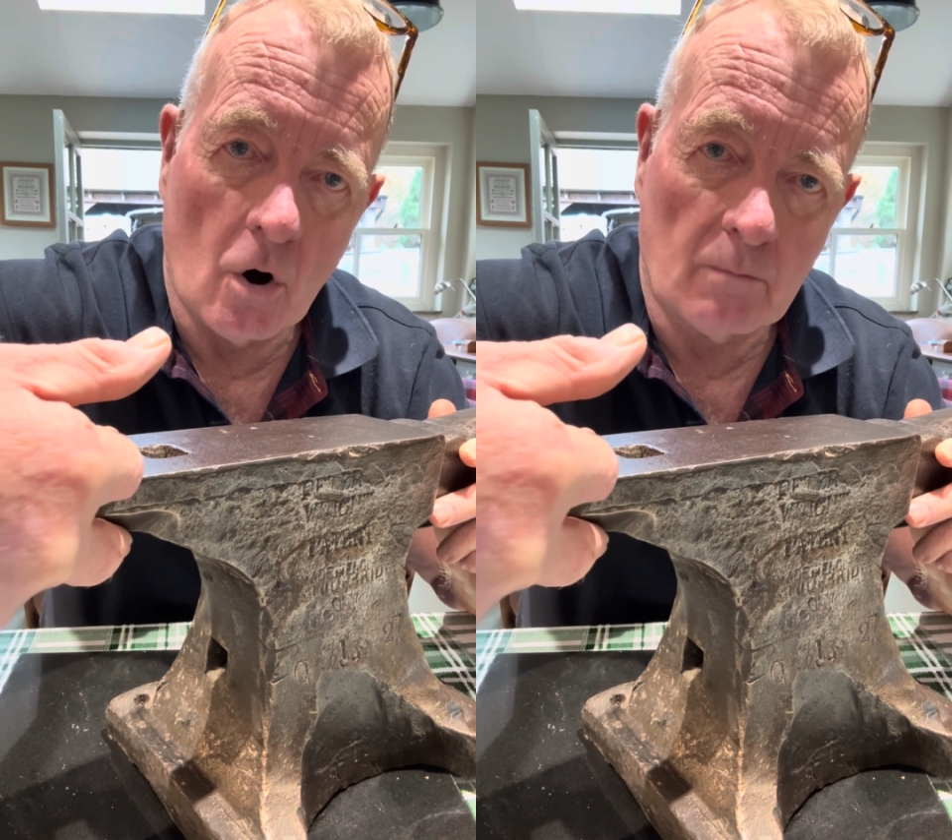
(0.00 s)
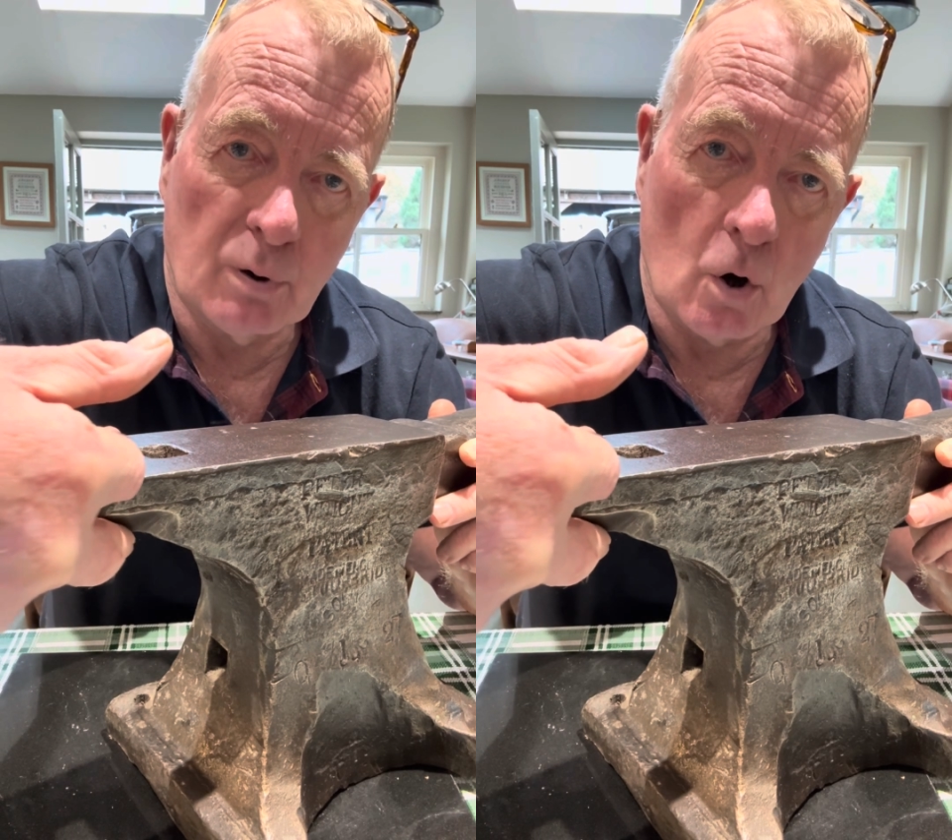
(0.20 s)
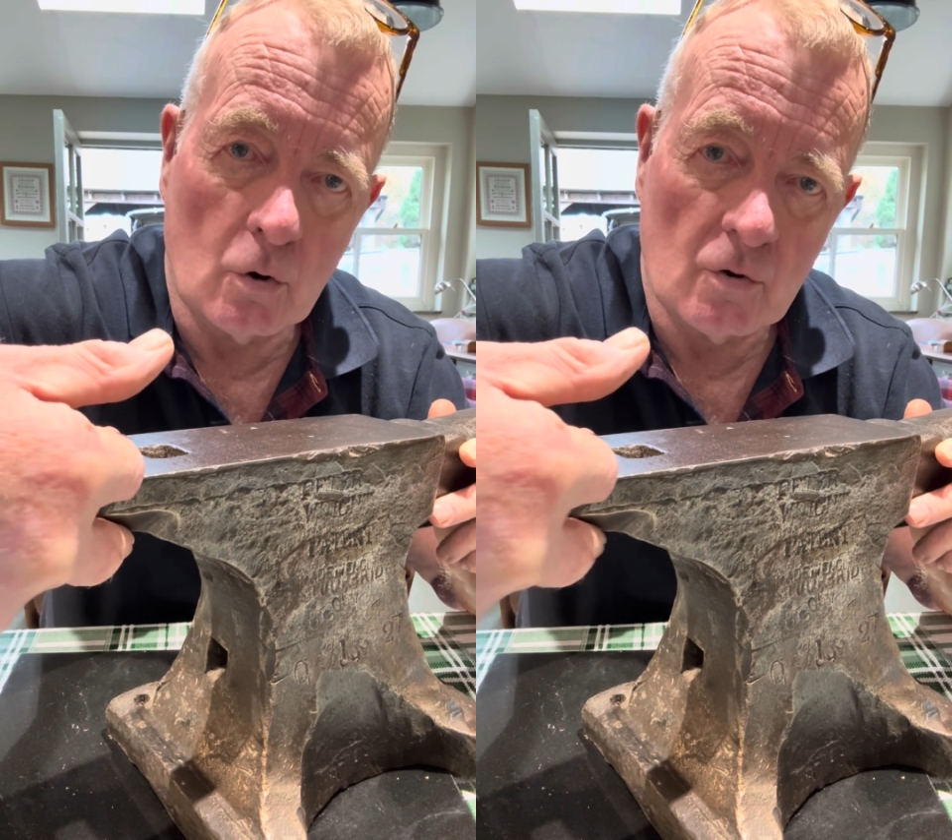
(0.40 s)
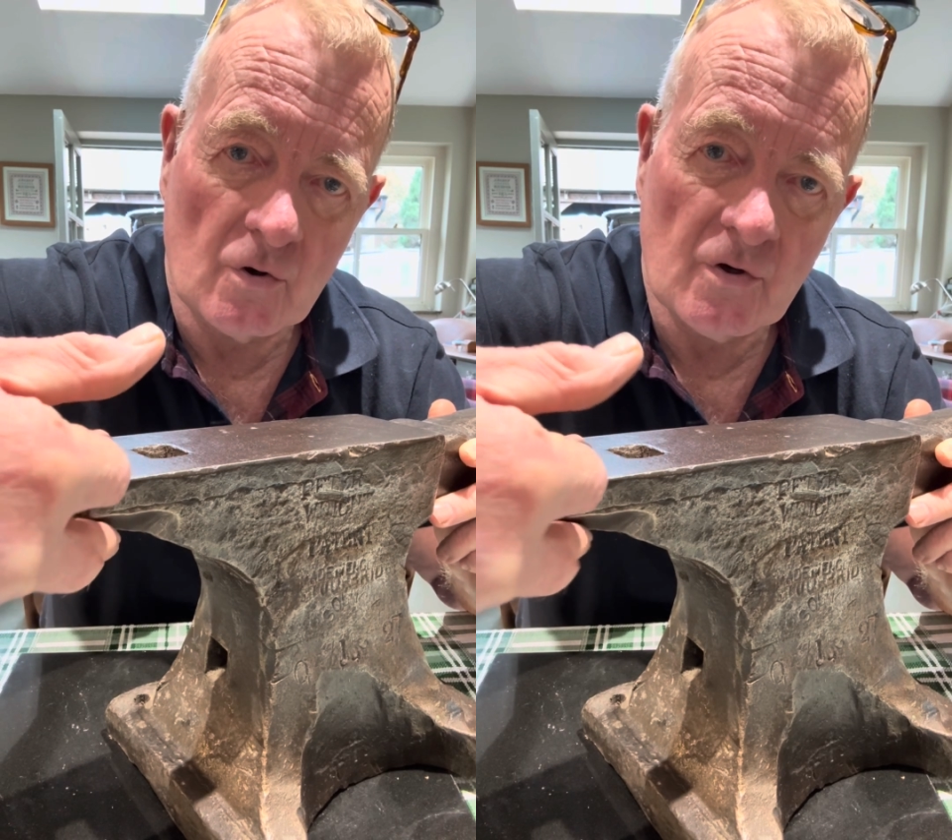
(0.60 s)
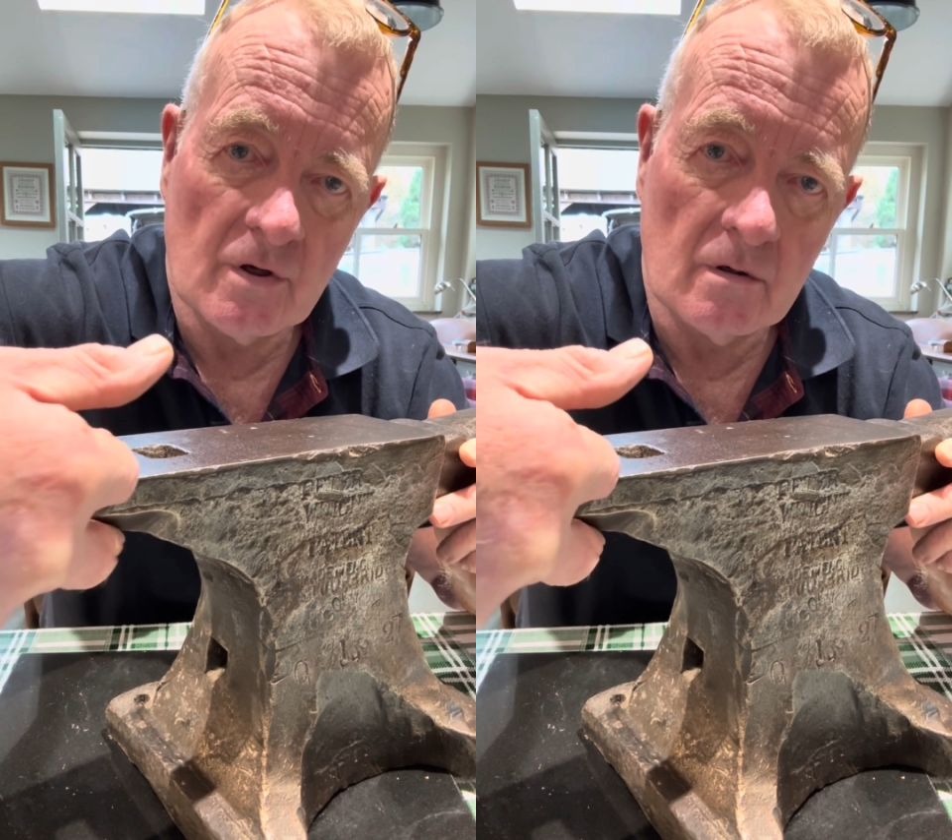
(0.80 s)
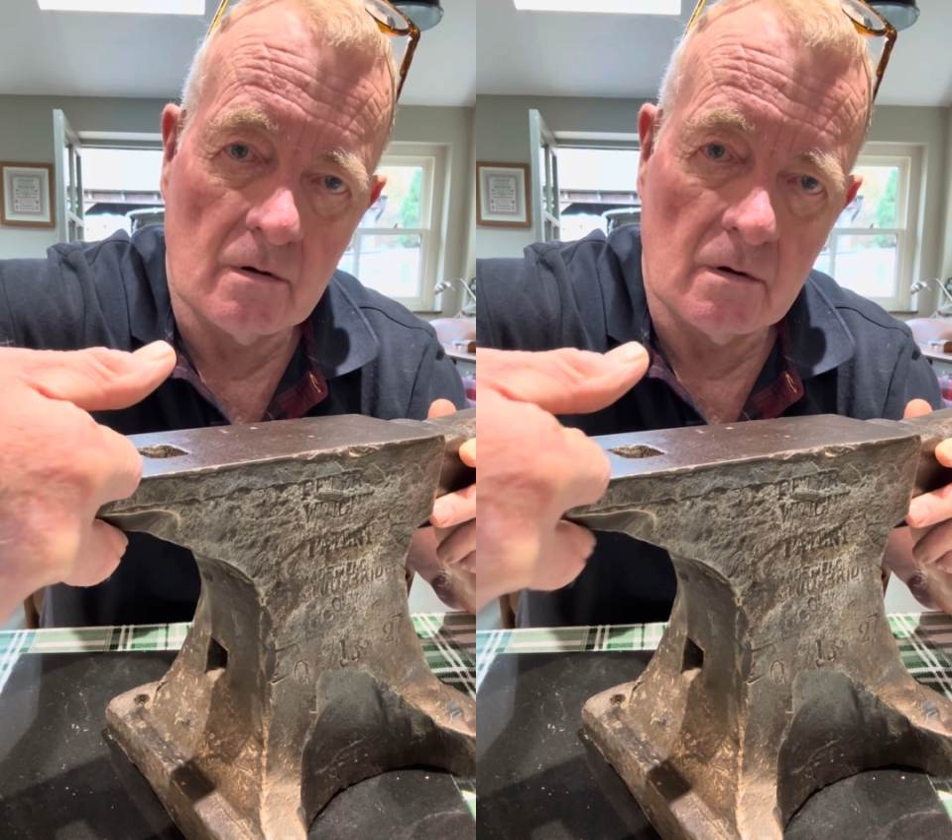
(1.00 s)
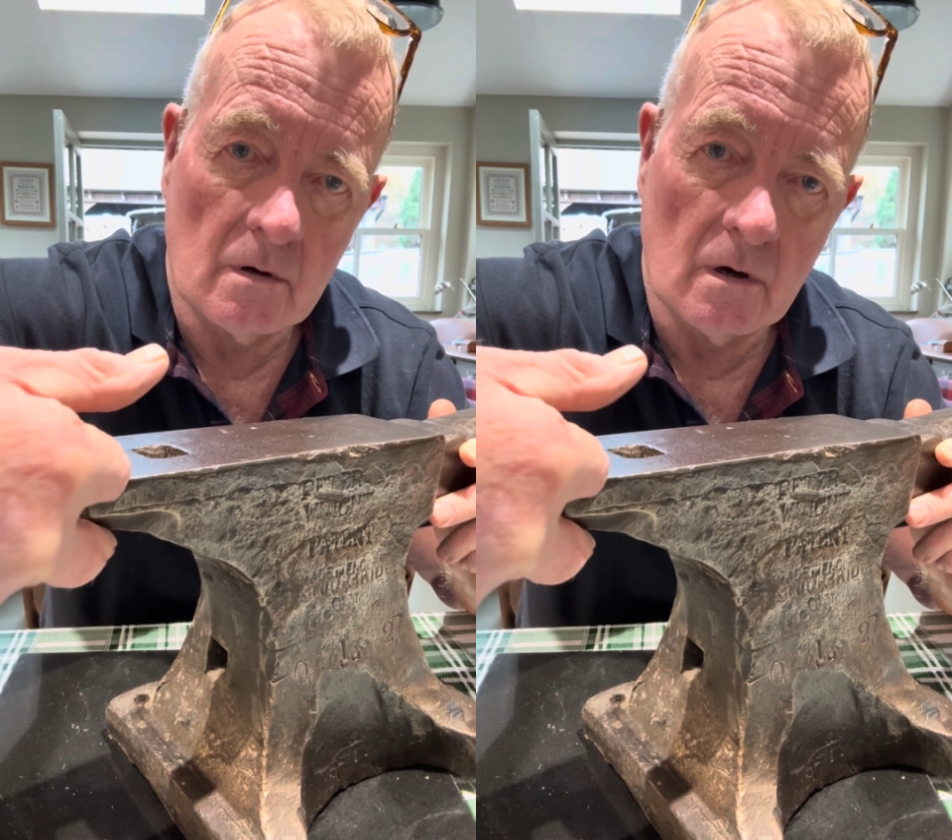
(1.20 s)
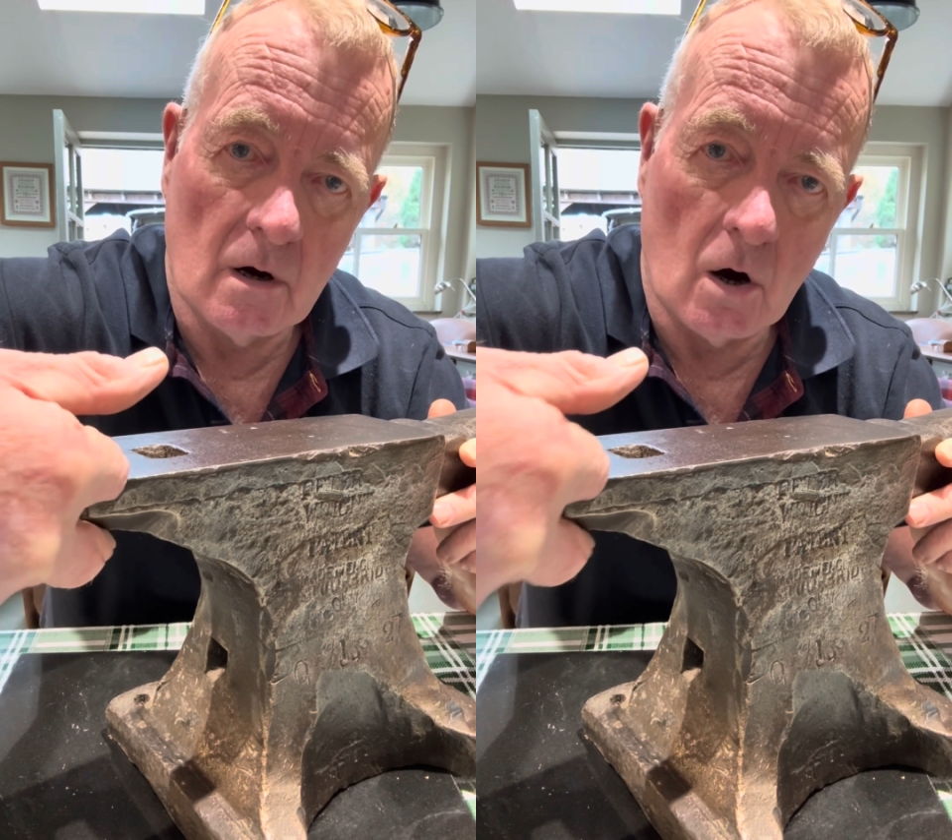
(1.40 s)
prongs
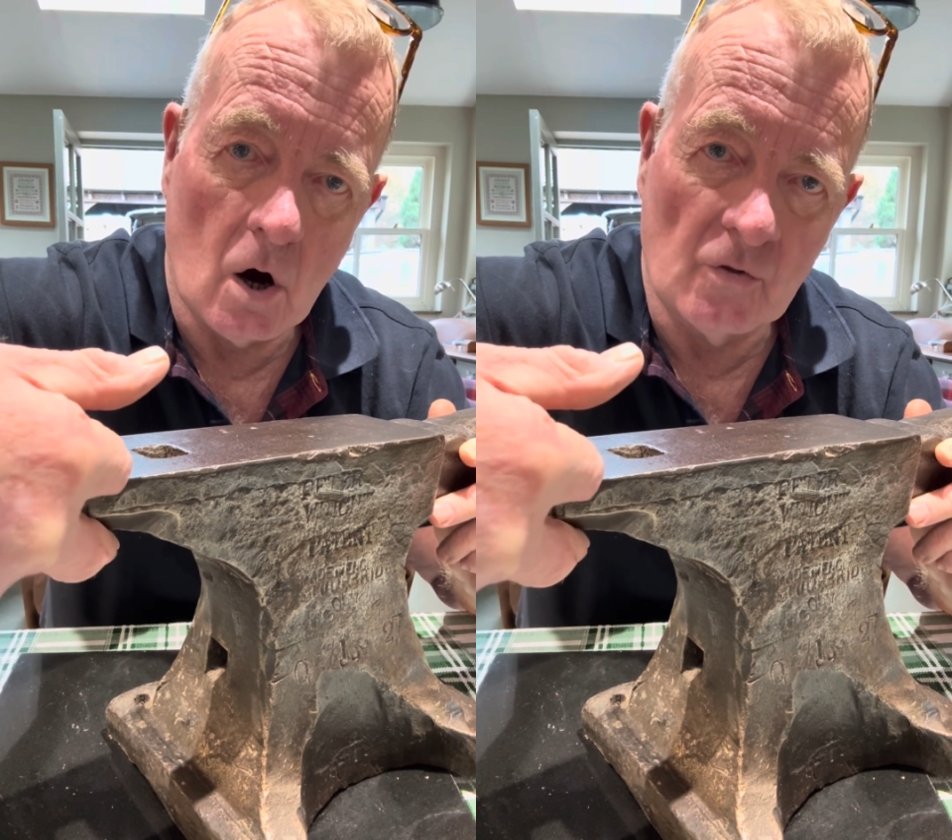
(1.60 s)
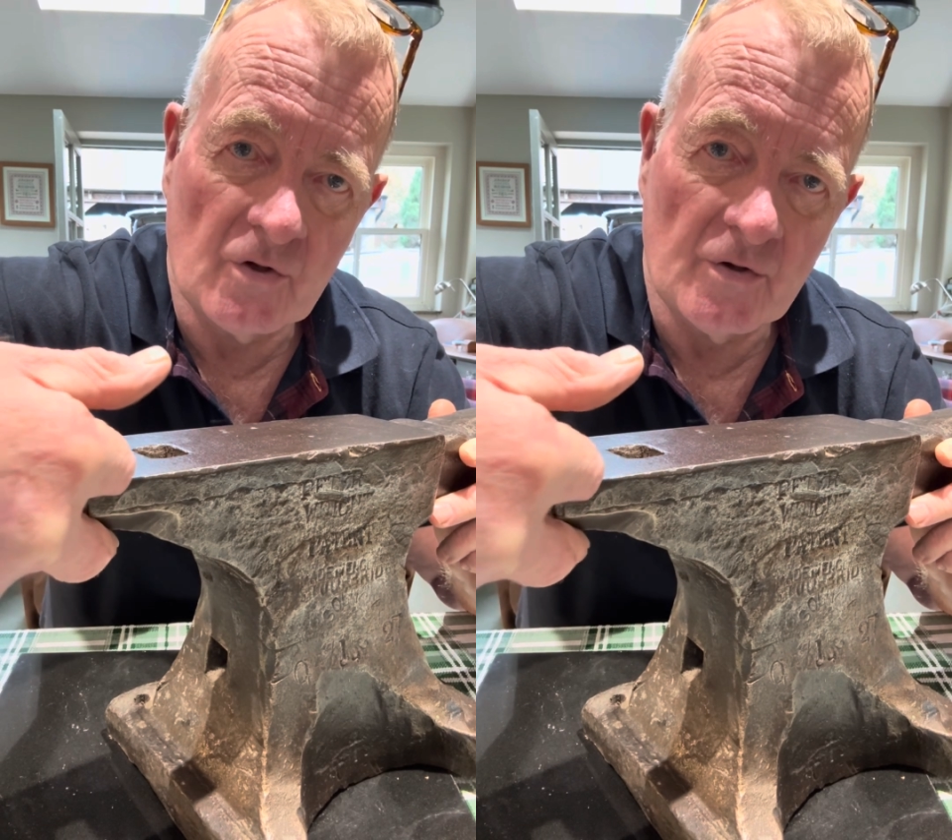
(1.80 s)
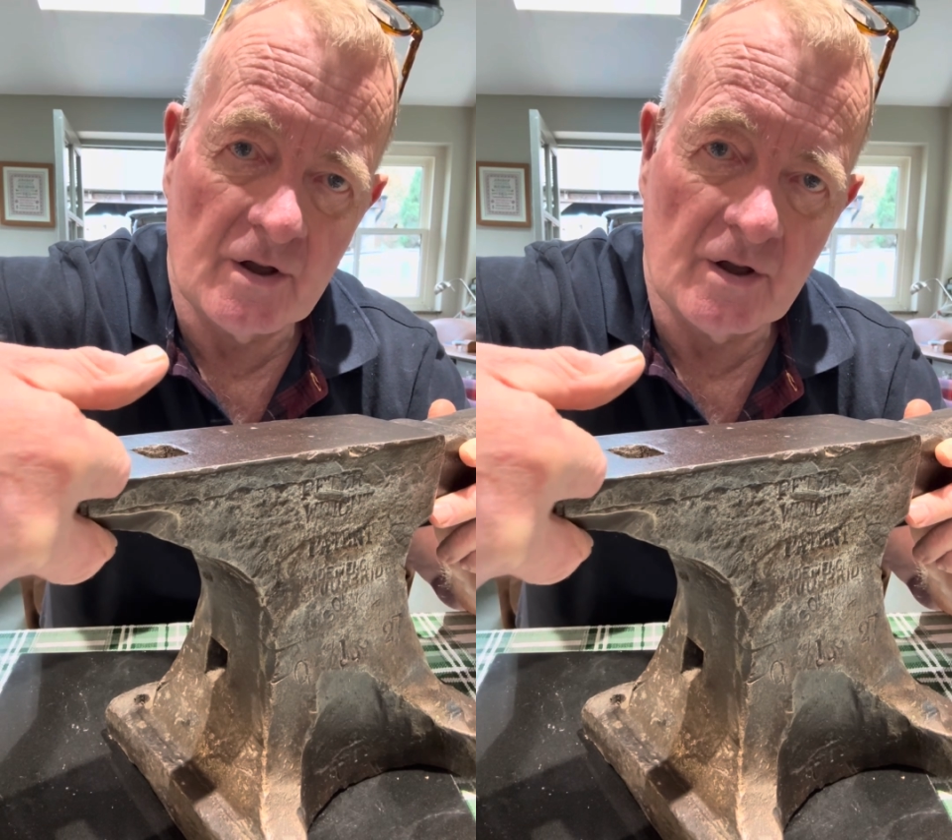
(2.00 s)
onto